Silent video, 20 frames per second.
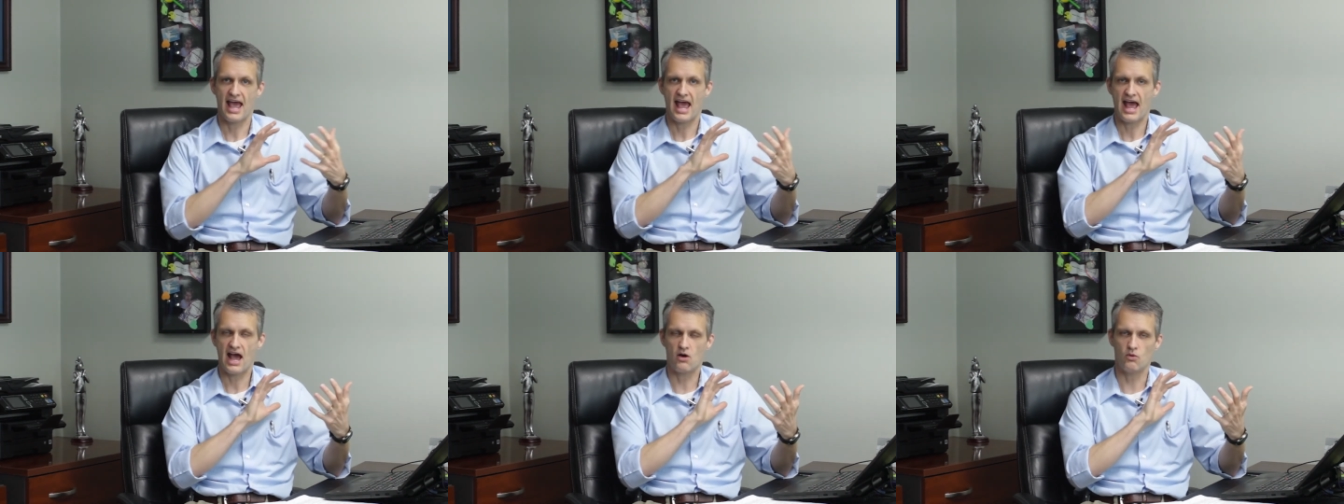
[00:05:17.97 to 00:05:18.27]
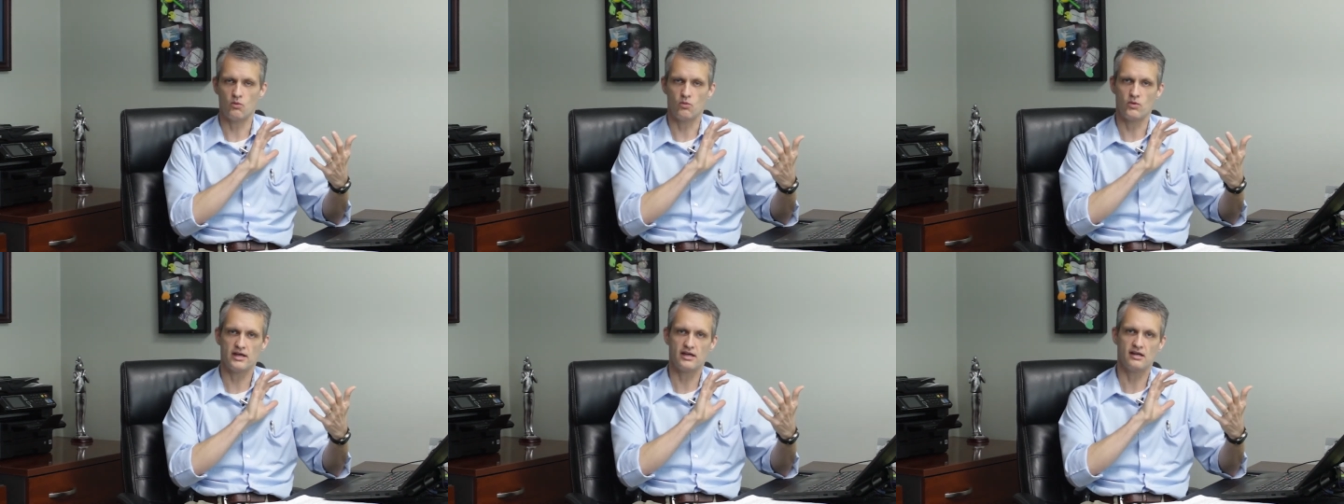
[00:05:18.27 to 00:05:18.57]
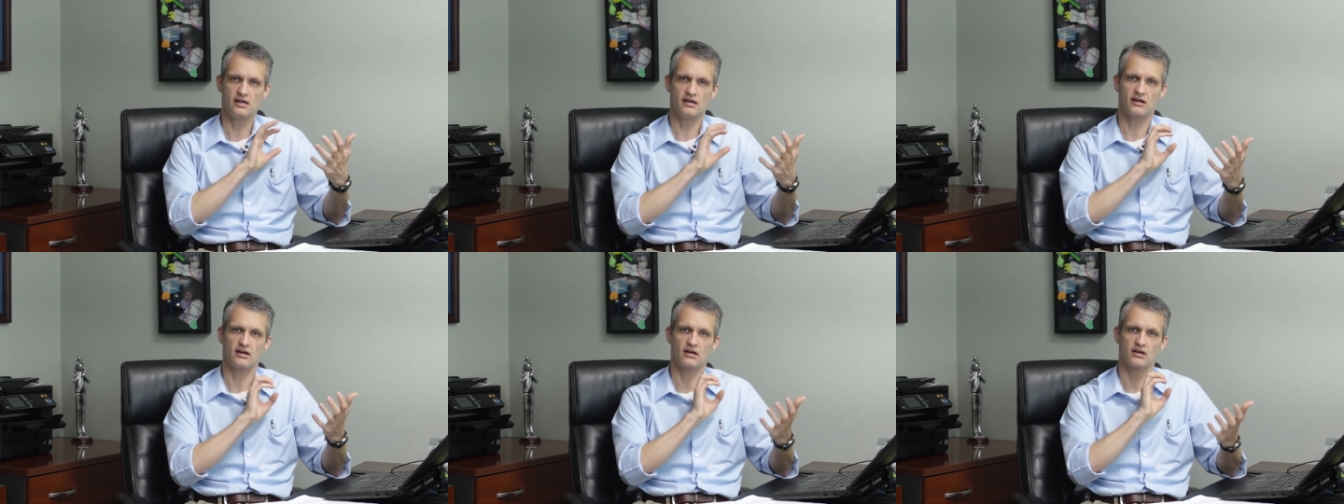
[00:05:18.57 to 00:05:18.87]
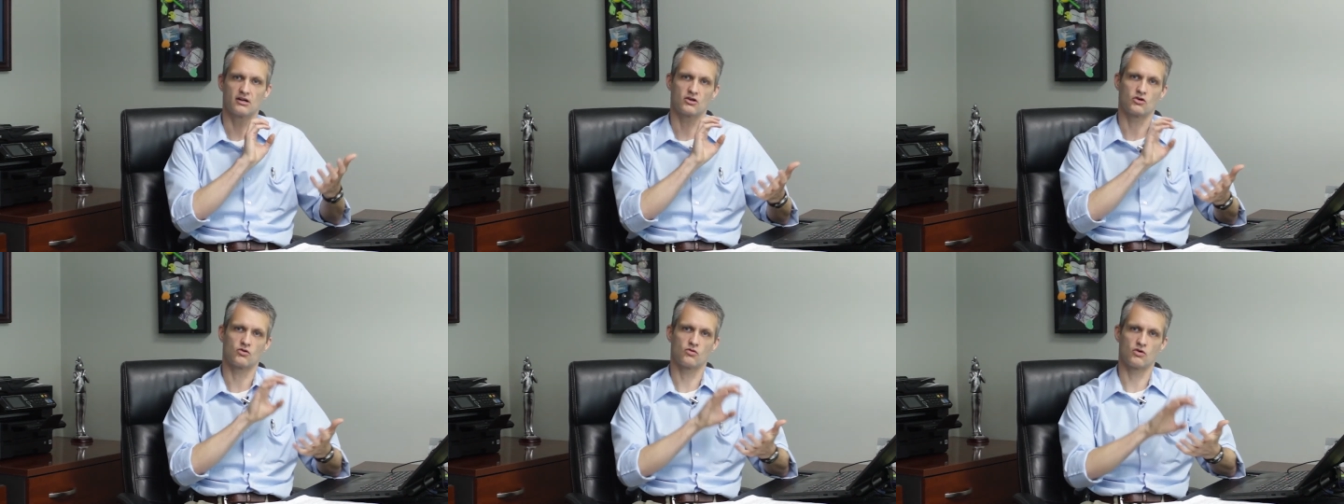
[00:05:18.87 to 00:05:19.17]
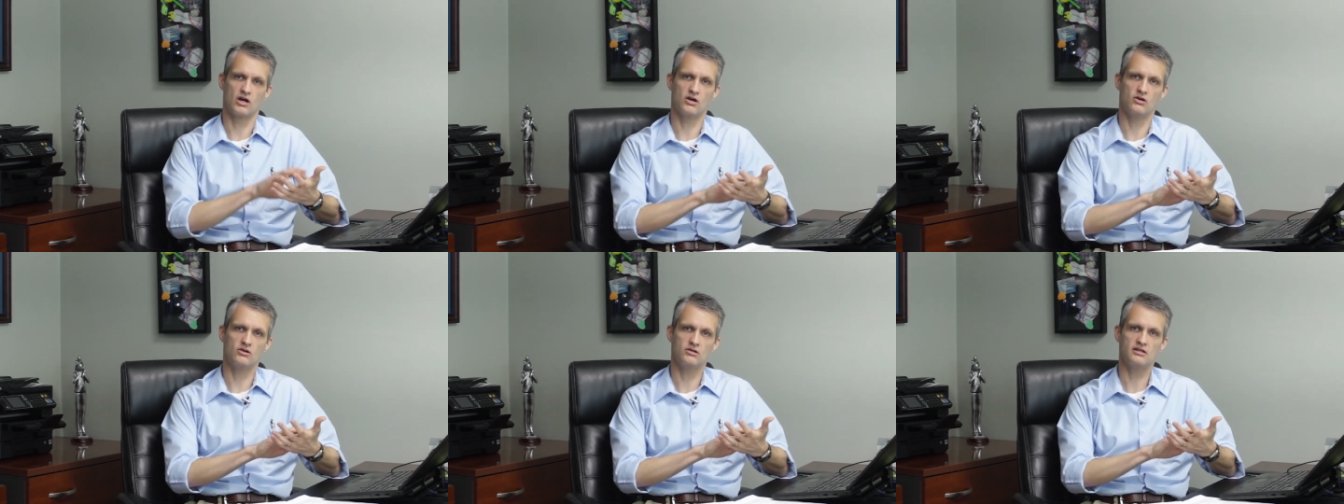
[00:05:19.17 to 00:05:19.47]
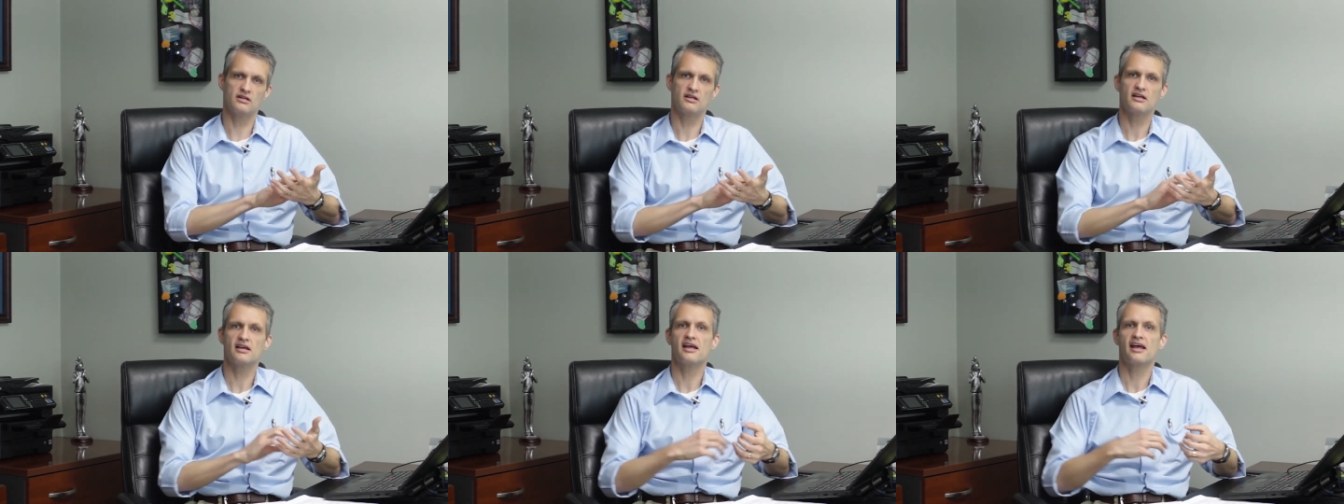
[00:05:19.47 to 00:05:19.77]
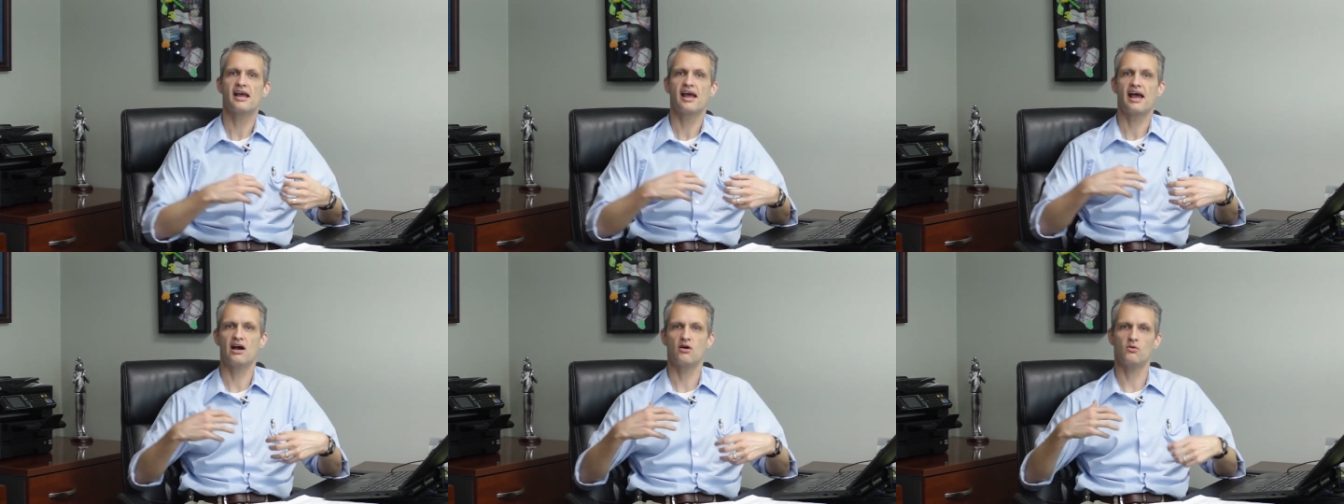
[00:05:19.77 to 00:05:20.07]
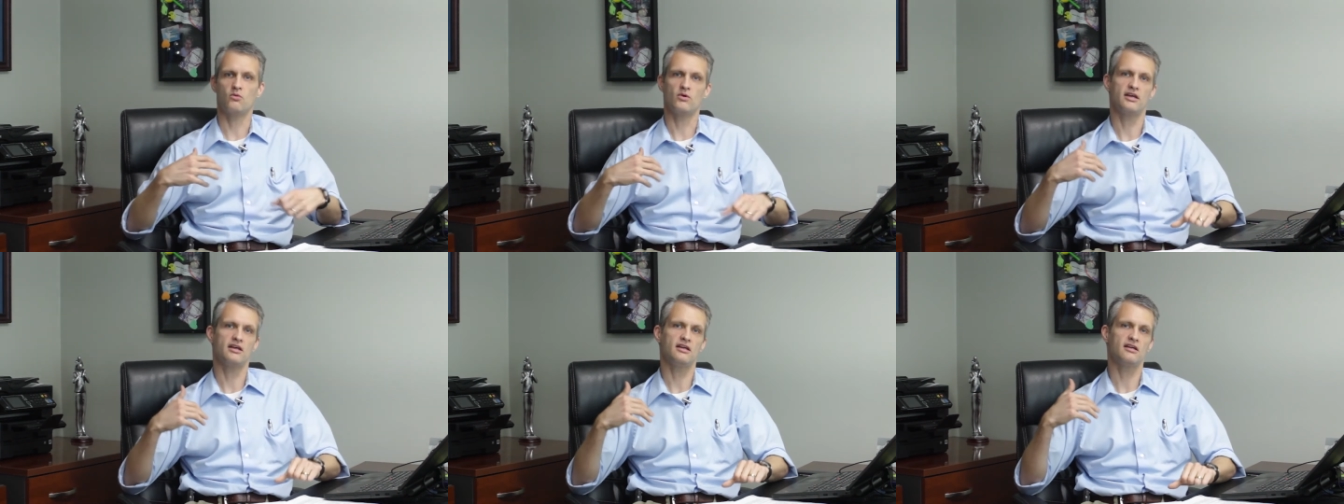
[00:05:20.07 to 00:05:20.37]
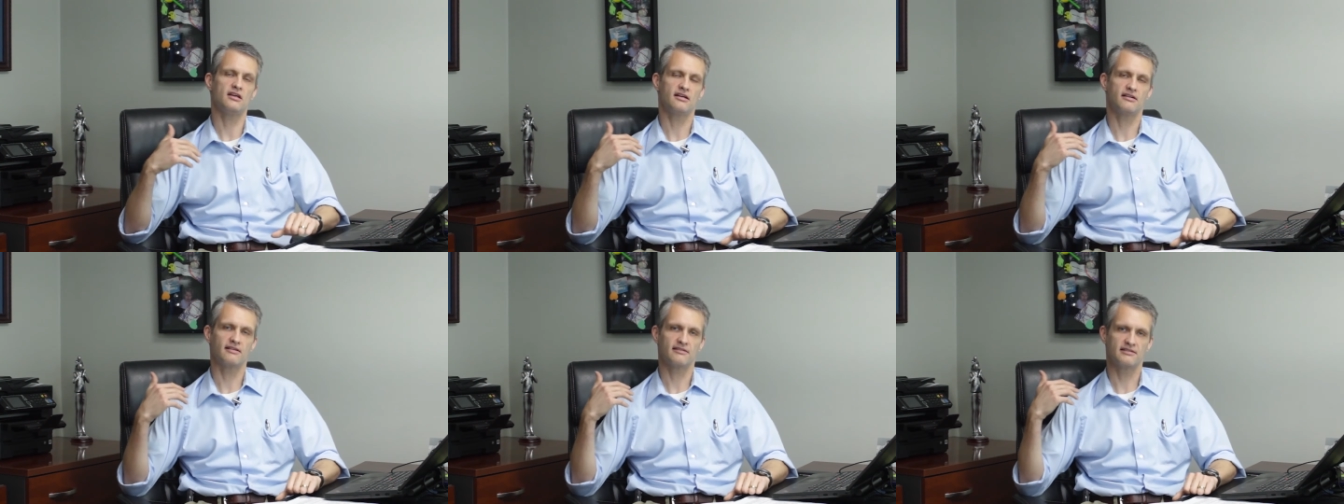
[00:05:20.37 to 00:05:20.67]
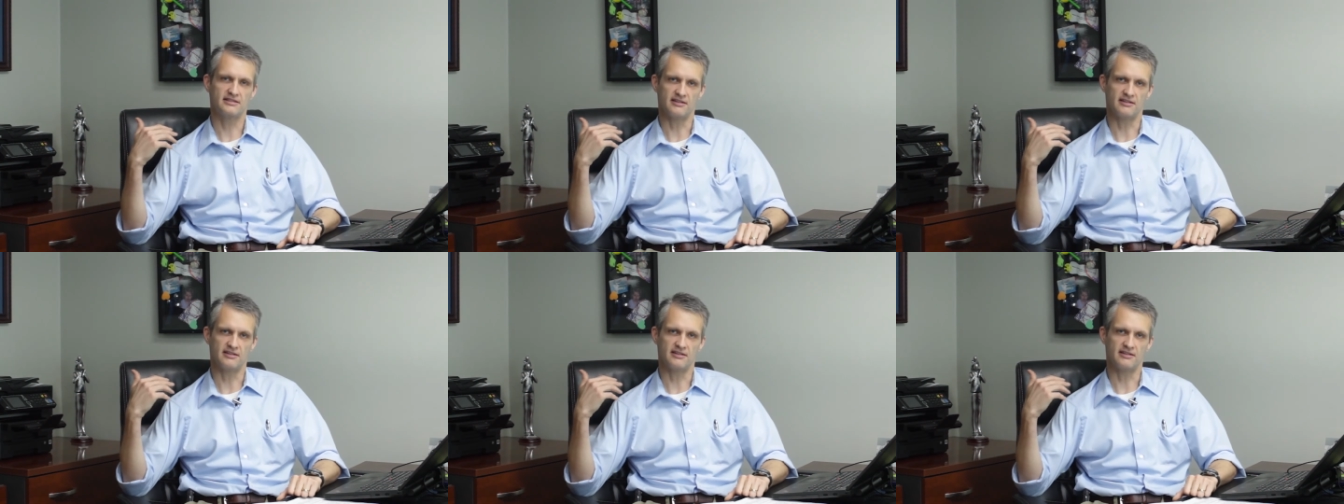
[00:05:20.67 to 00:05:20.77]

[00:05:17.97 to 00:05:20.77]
how we are grown, how we